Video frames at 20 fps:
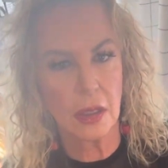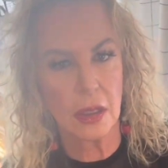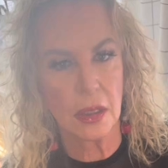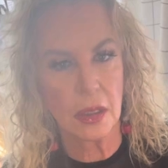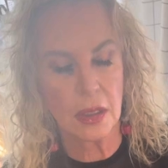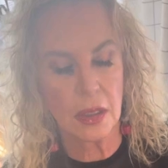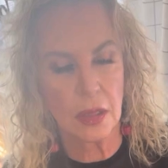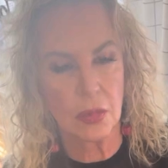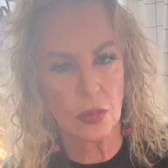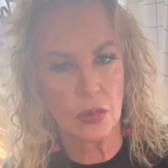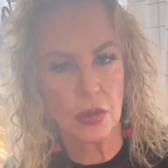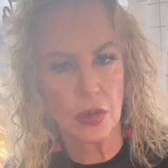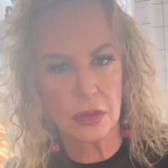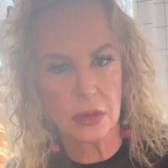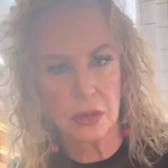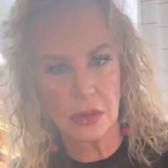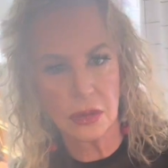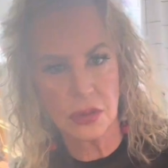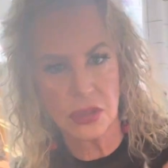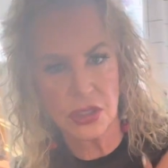And I wore a
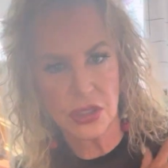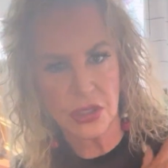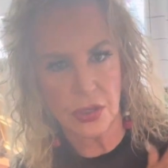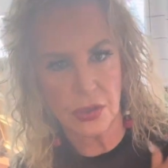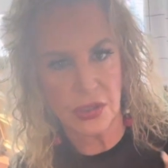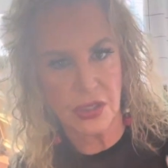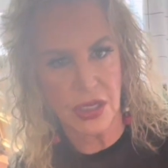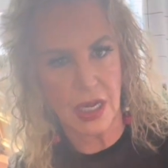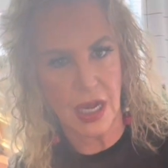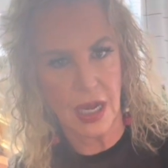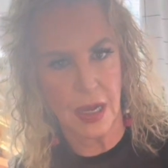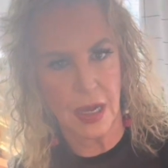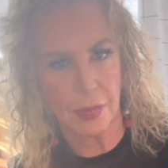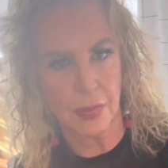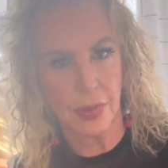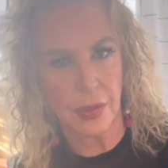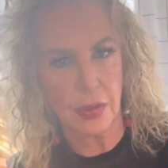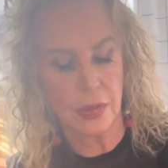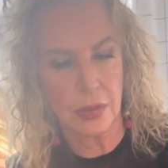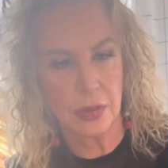little sheer top
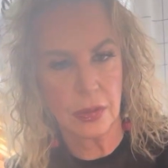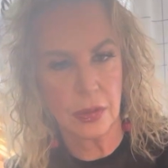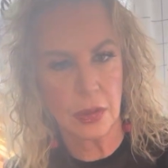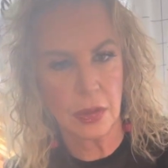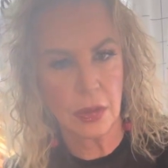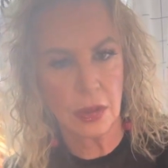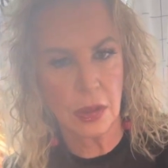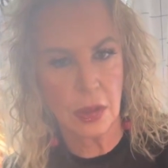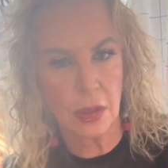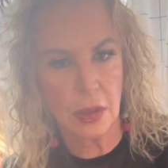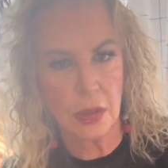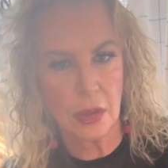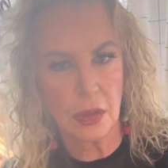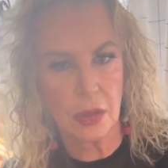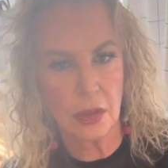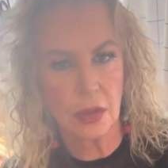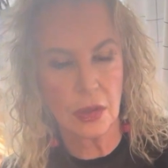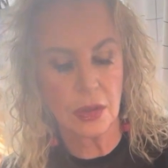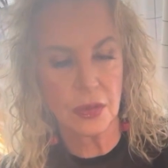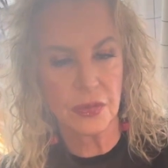
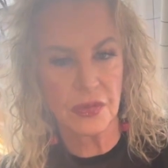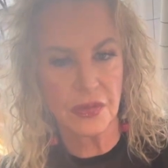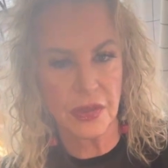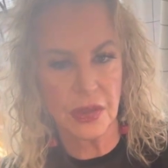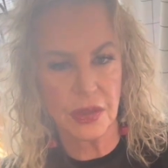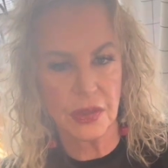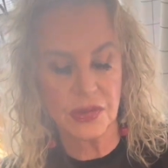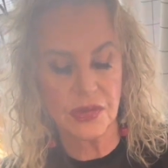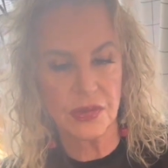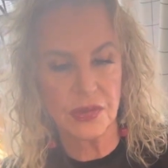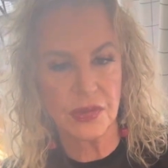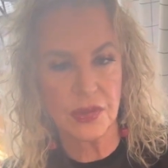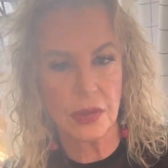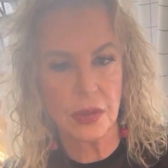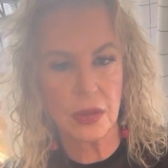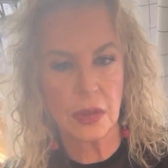over this.